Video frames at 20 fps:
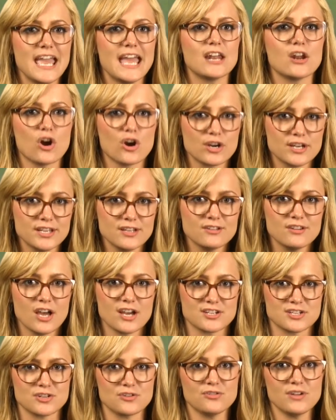and
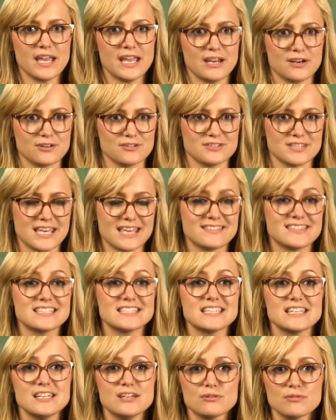archaeological acres at
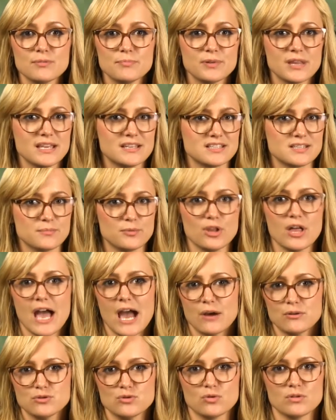this irreplaceable
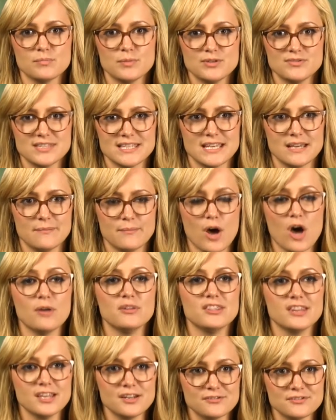outdoor museum
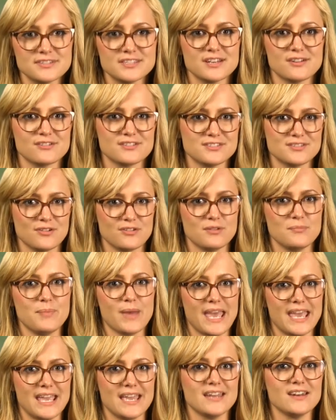on Little Sarasota
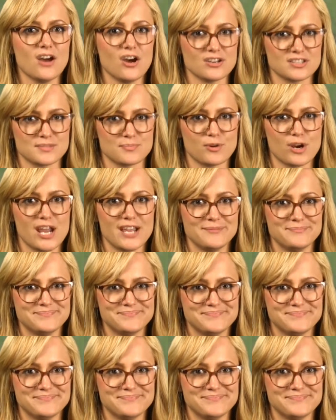Bay in Osprey.